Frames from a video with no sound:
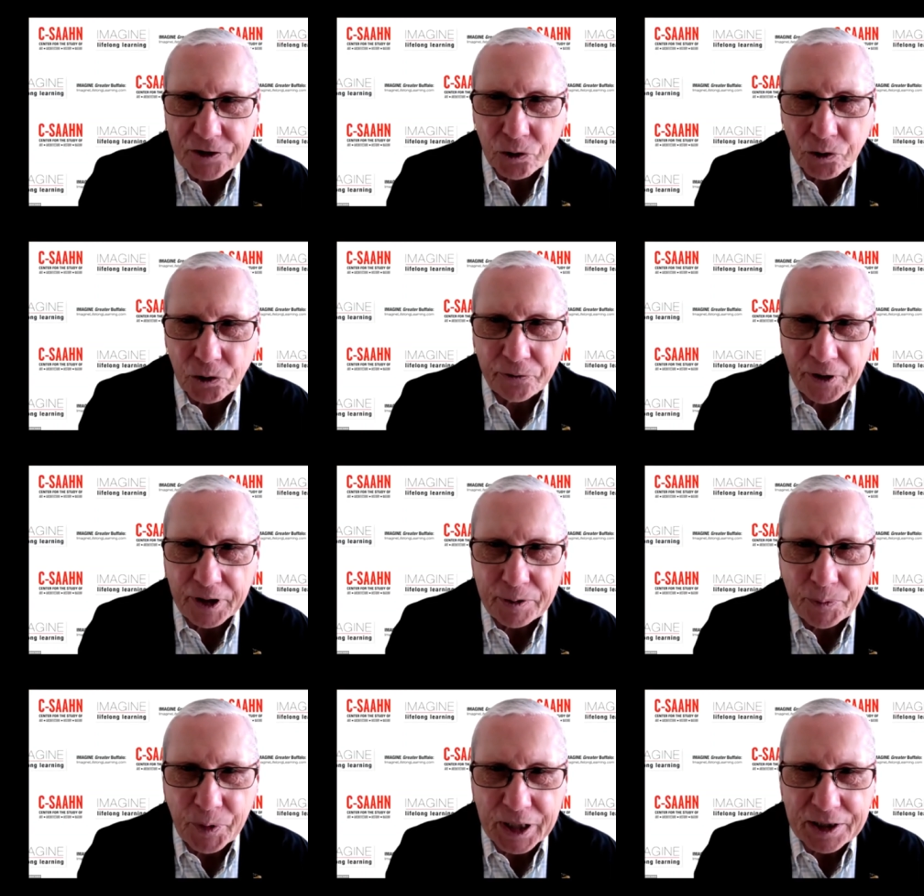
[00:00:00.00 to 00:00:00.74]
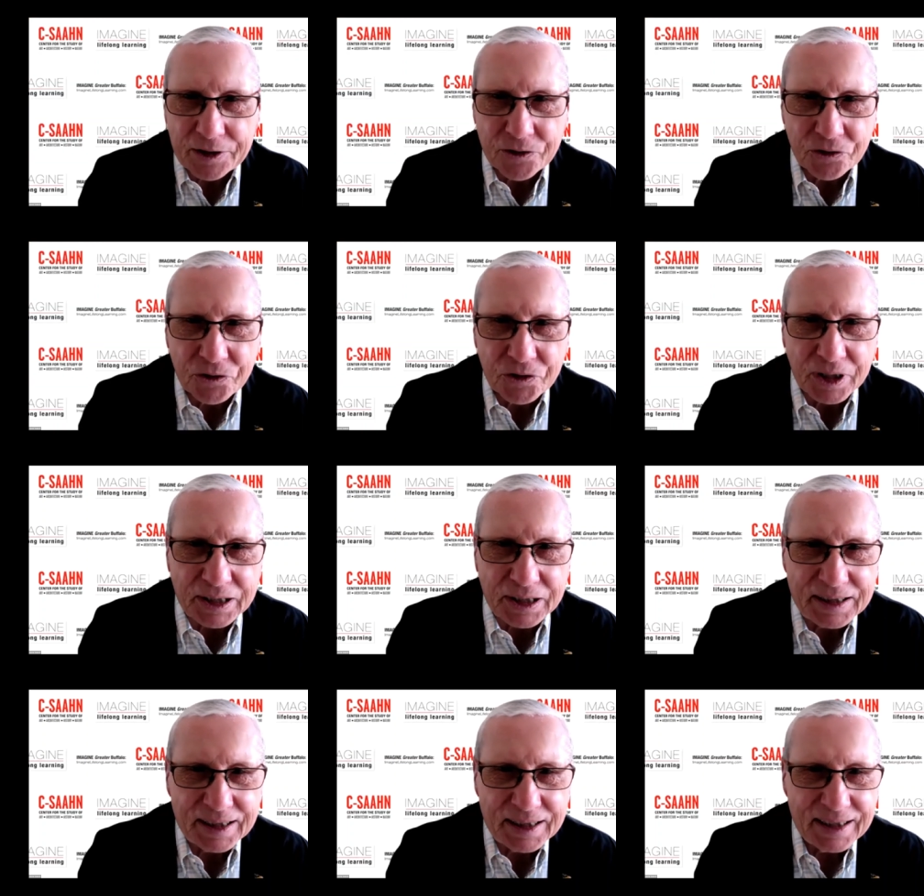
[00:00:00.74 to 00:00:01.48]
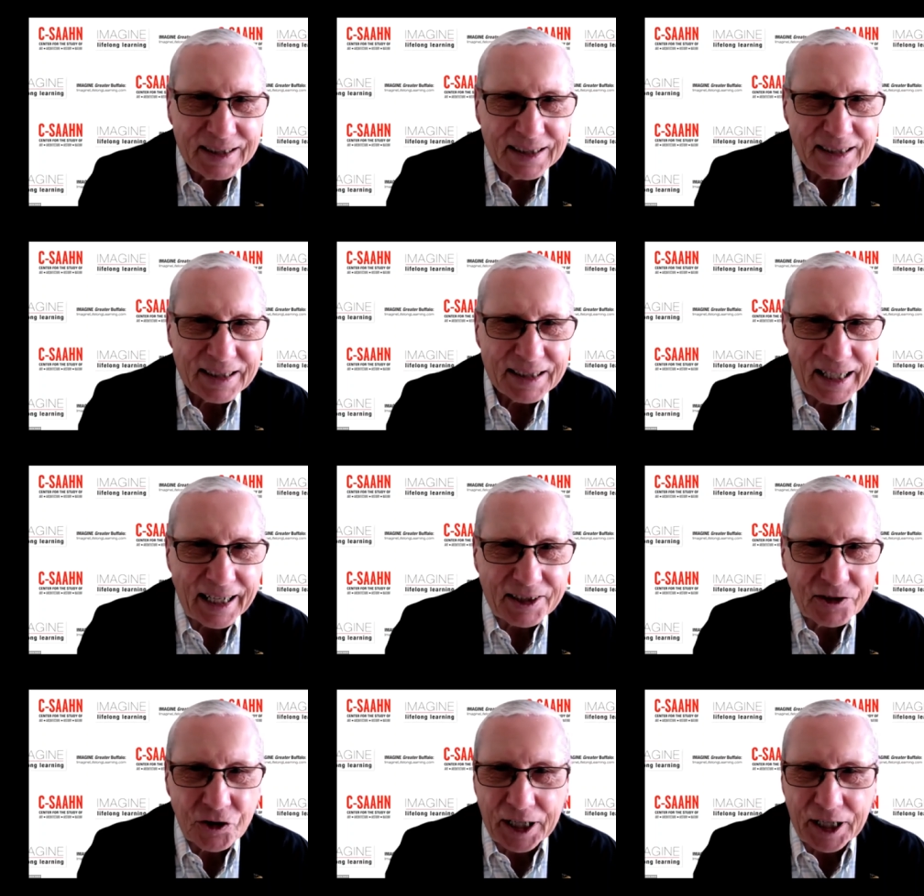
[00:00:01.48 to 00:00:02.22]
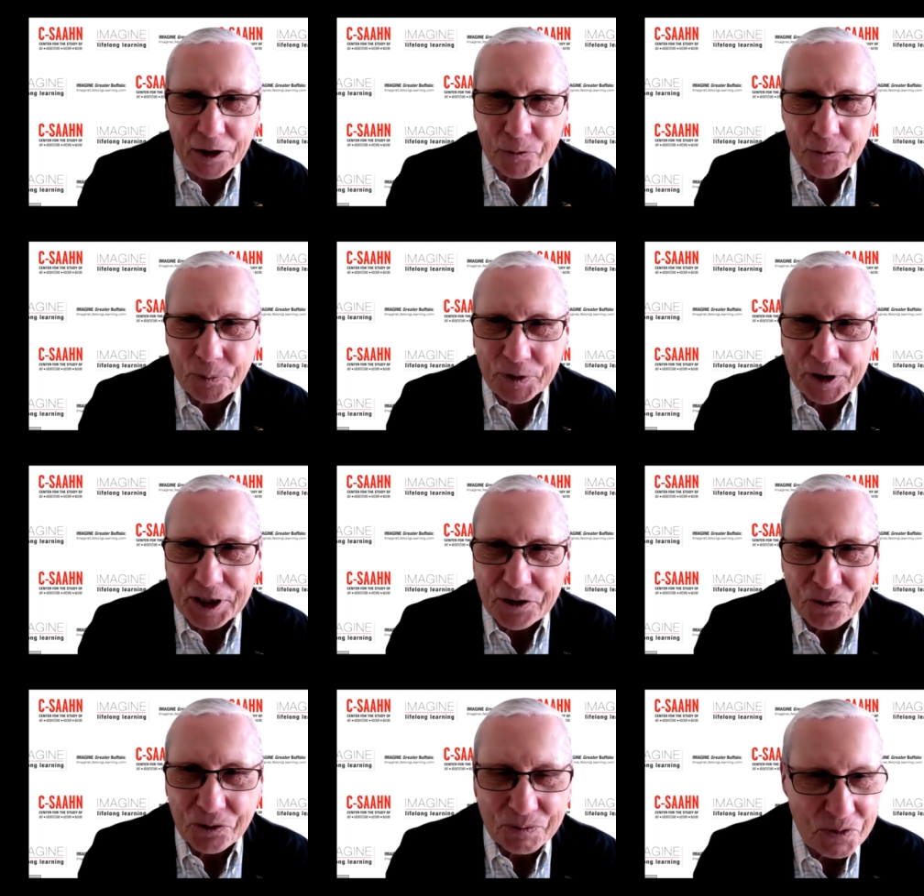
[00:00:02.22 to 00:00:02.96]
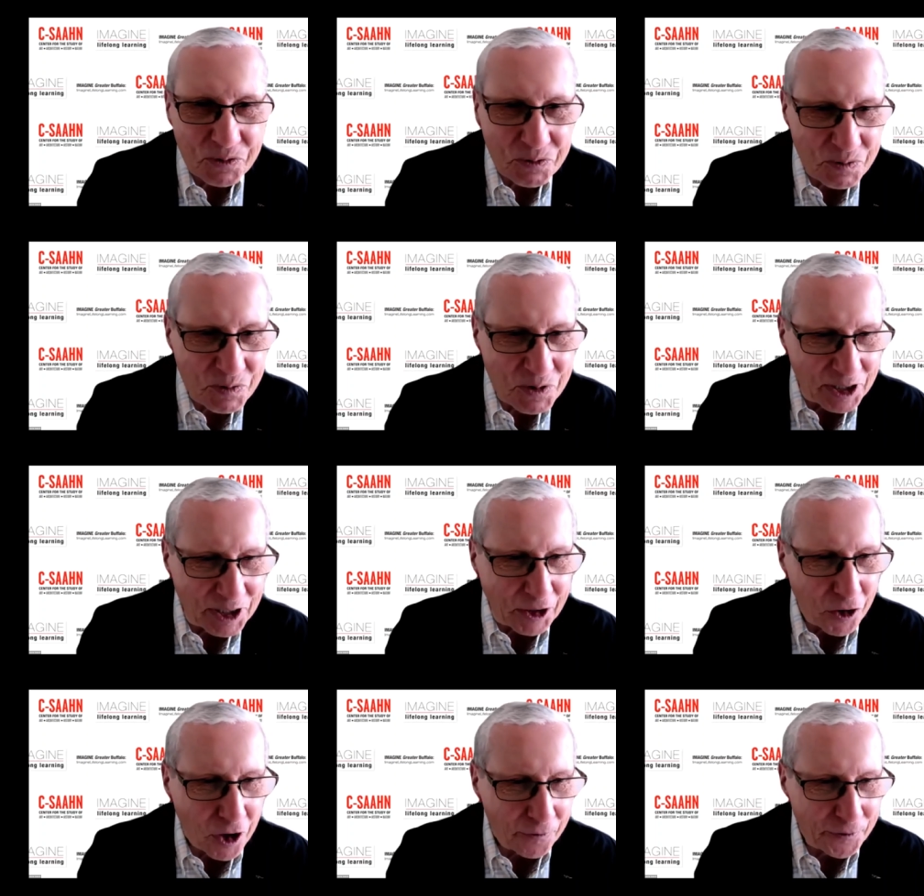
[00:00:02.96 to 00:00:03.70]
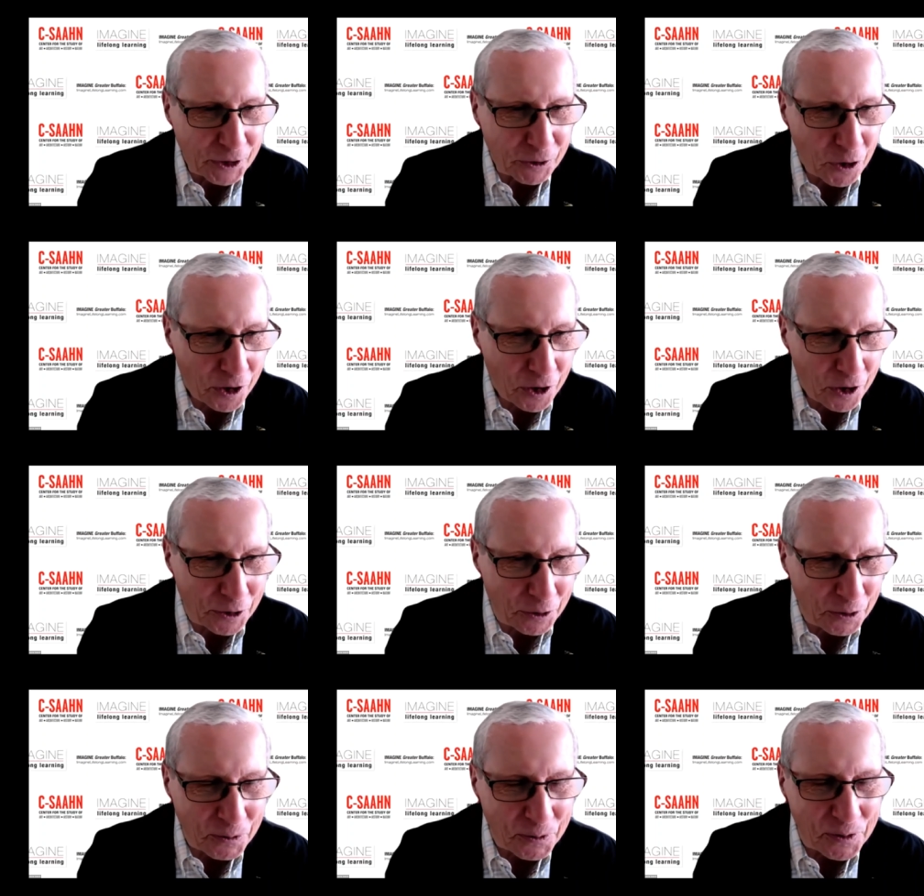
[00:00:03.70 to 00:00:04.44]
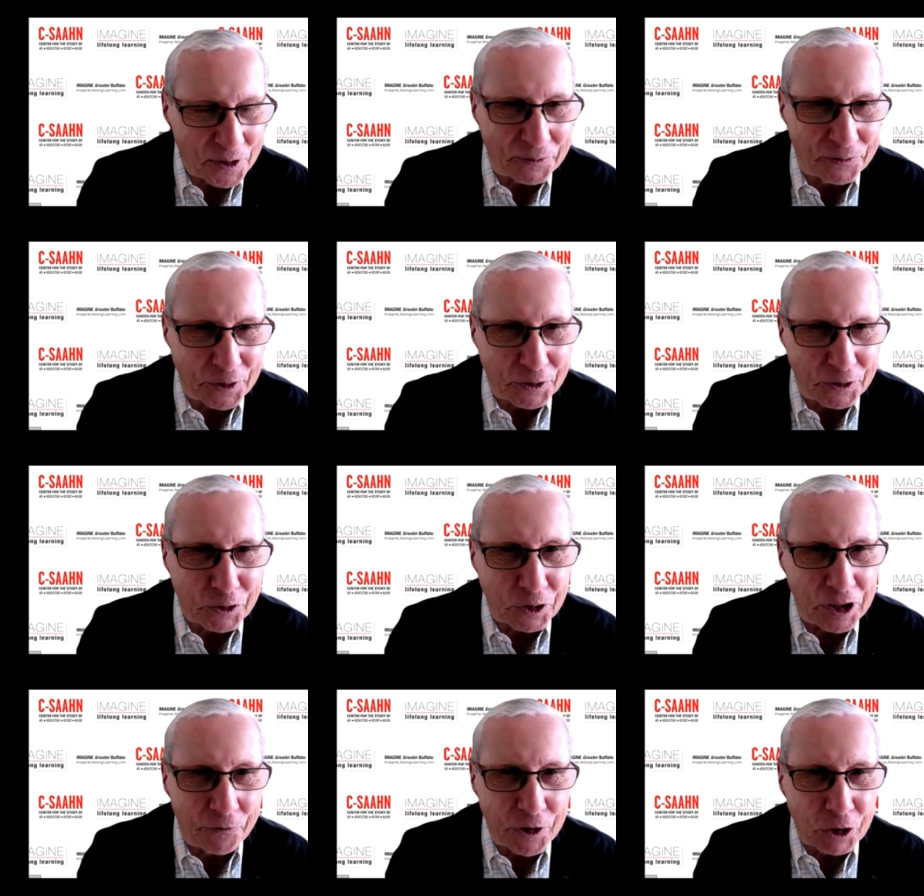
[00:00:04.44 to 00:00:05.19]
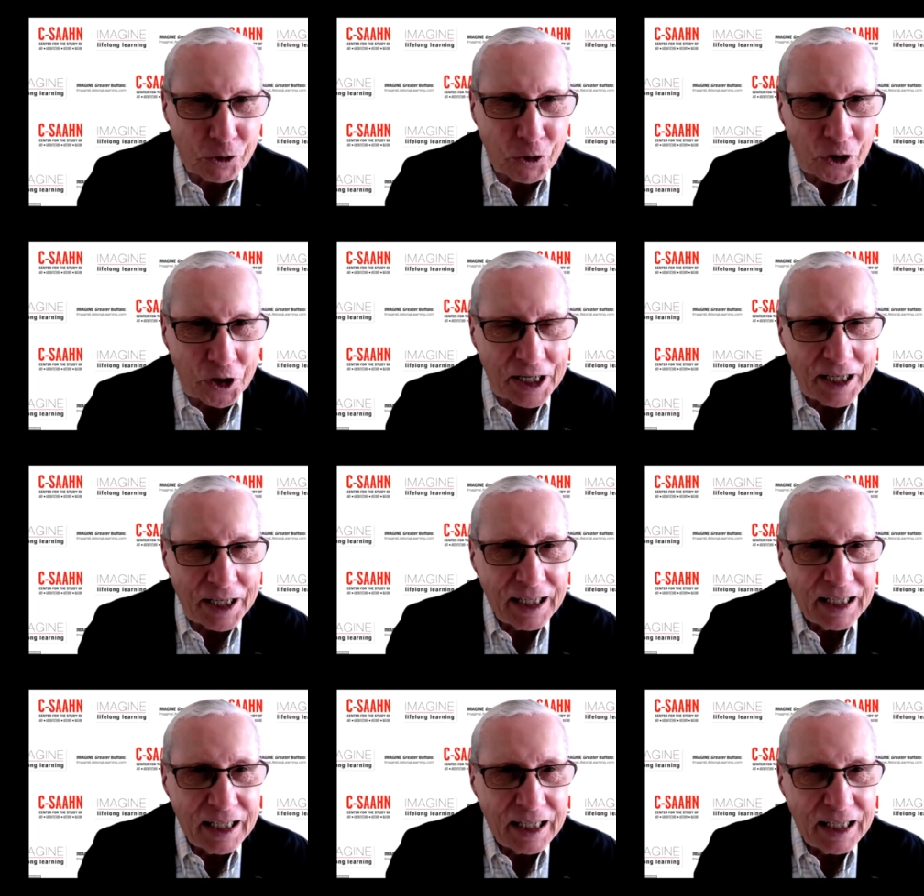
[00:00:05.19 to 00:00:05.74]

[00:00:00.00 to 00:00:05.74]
So if anybody's uh, got sound, please click off your audio if you if you could.